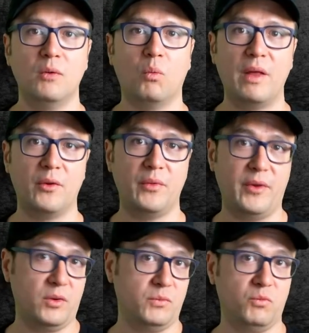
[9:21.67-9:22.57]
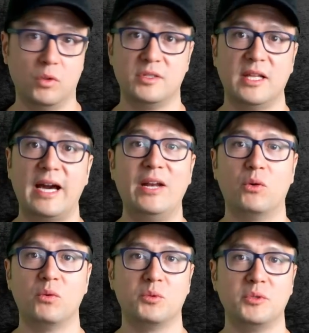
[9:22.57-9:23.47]
whether they're rules light
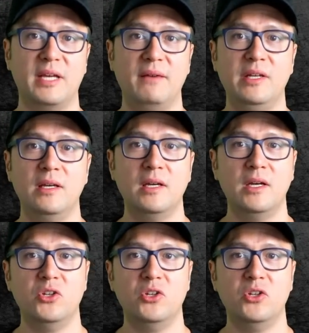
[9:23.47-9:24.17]
or rules heavy,